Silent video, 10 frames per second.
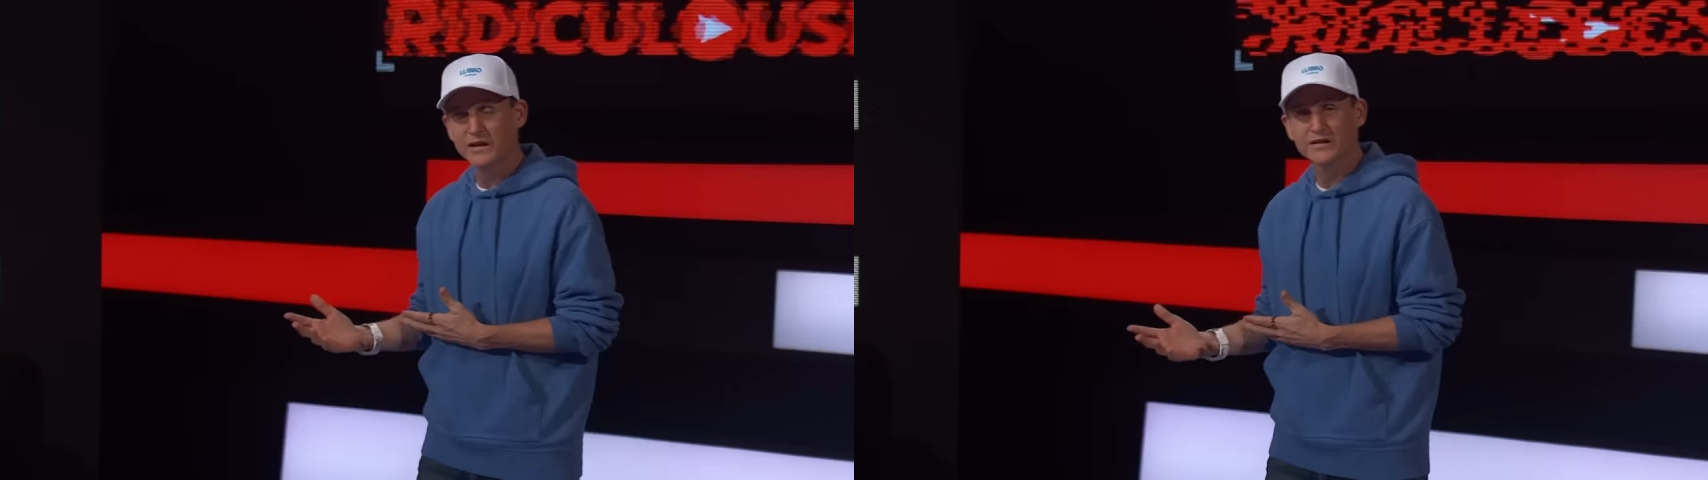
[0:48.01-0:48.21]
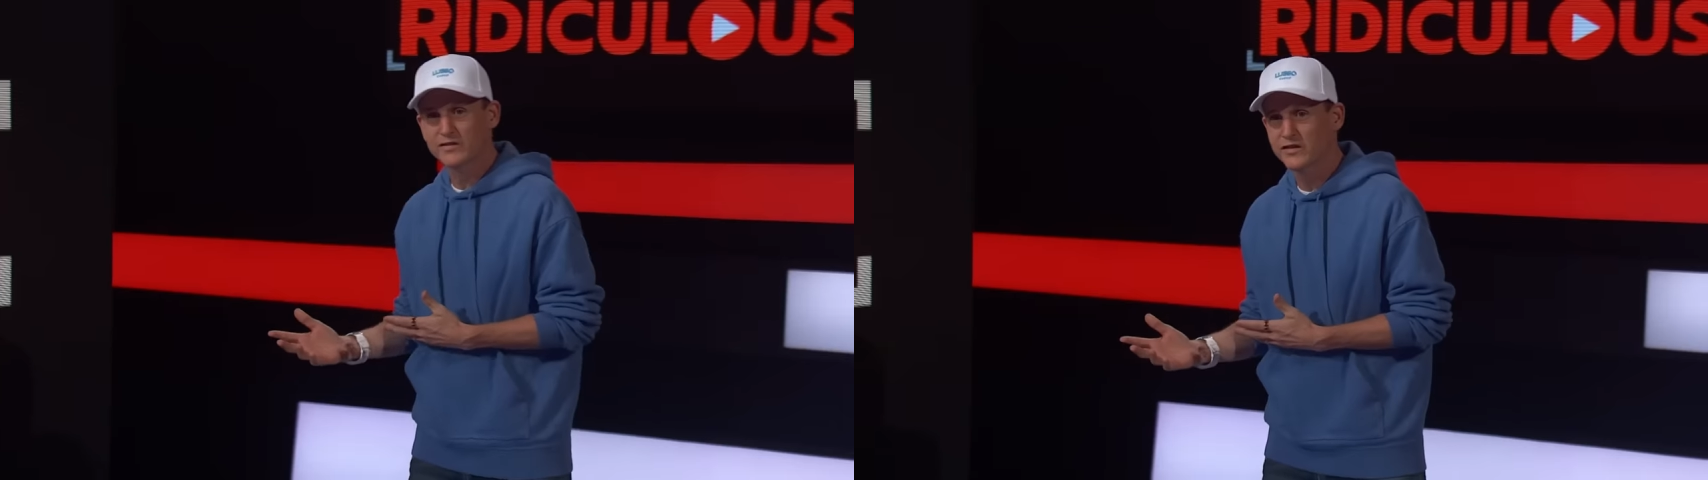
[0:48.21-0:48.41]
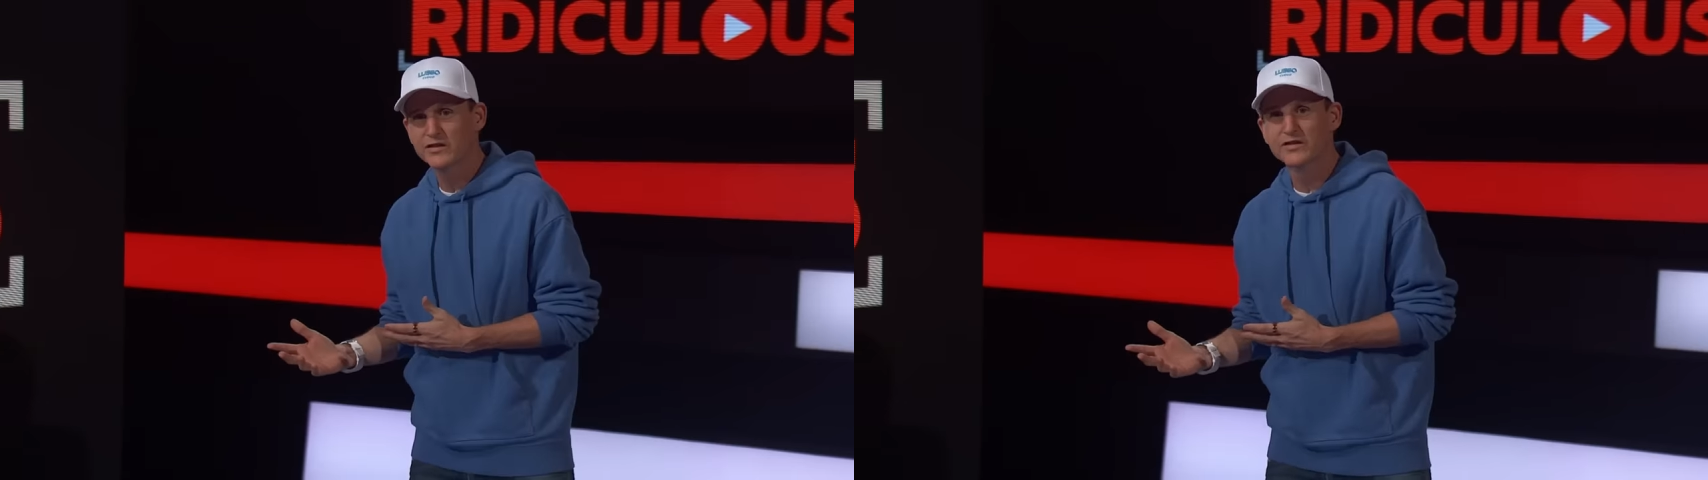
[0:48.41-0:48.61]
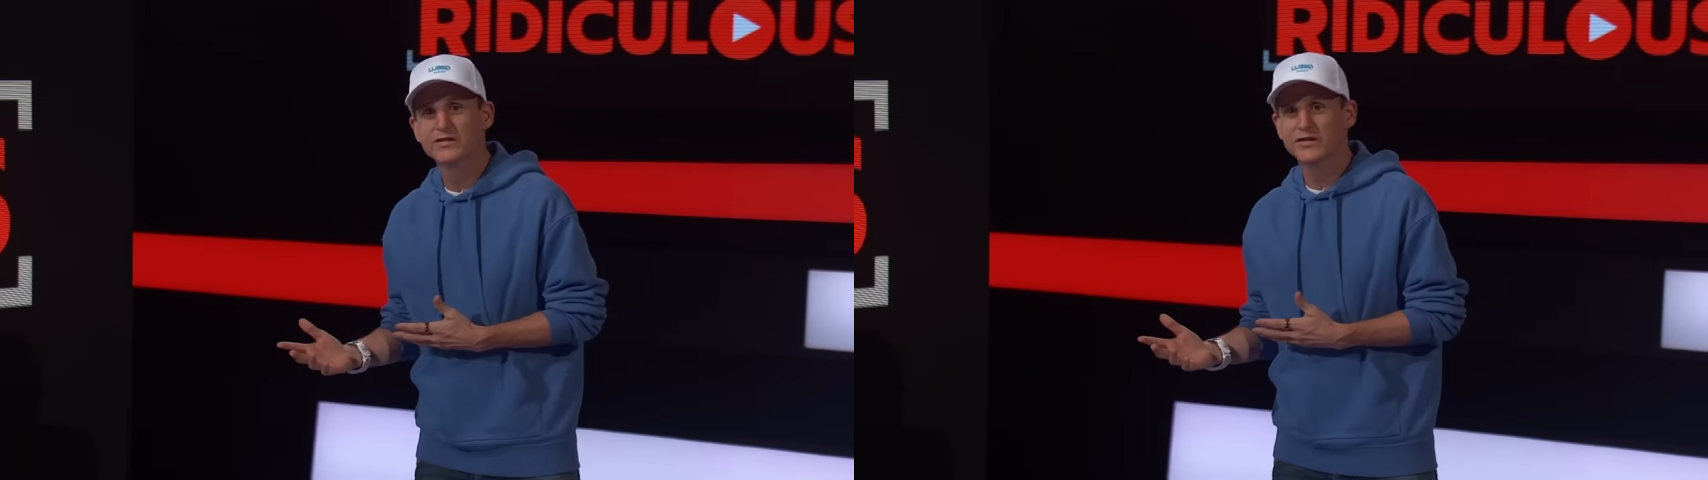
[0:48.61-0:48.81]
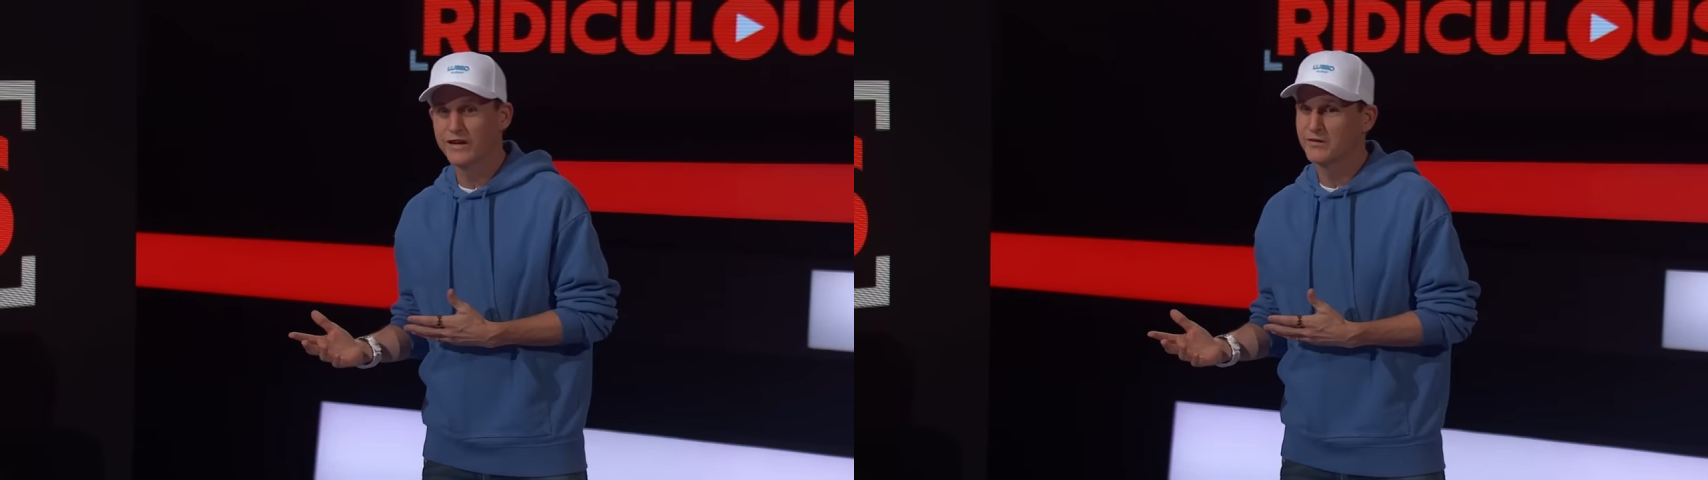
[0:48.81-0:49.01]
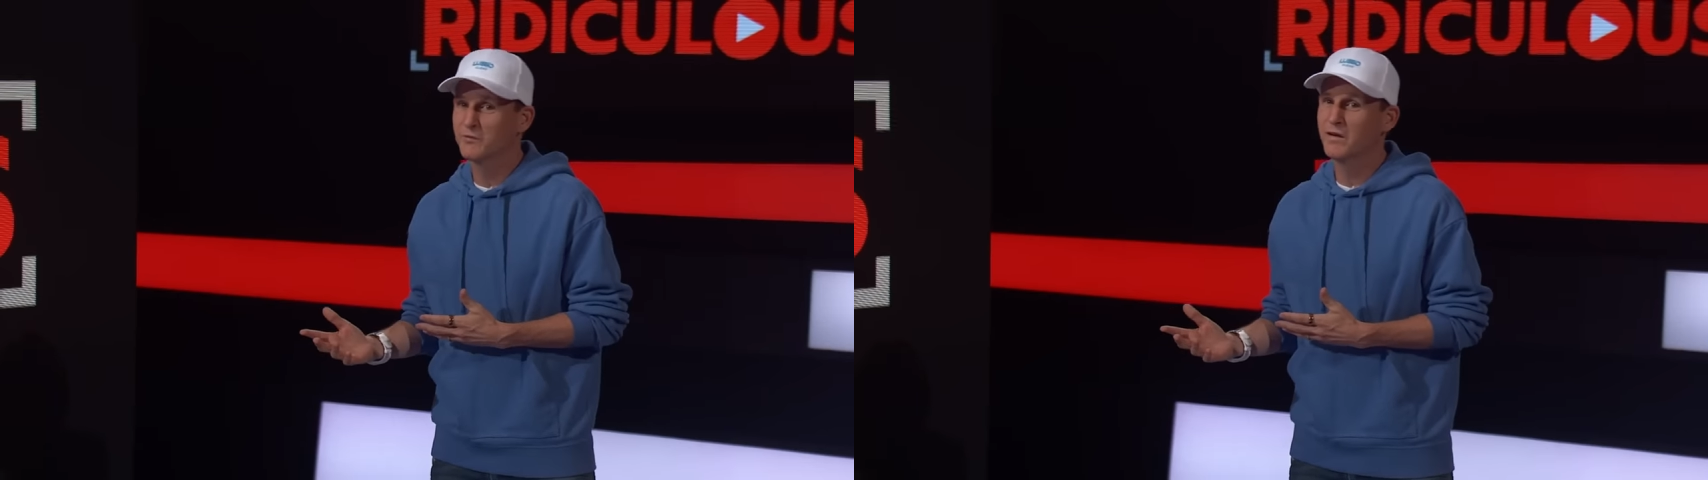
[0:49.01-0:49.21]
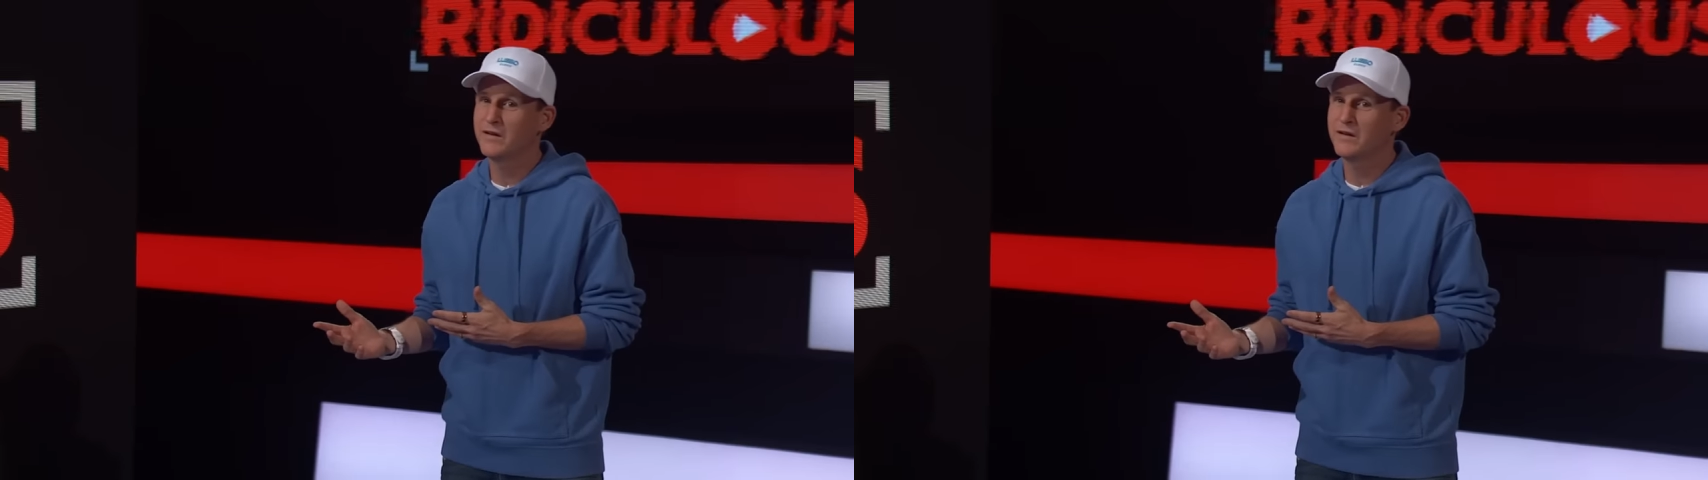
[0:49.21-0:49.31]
that decision, saving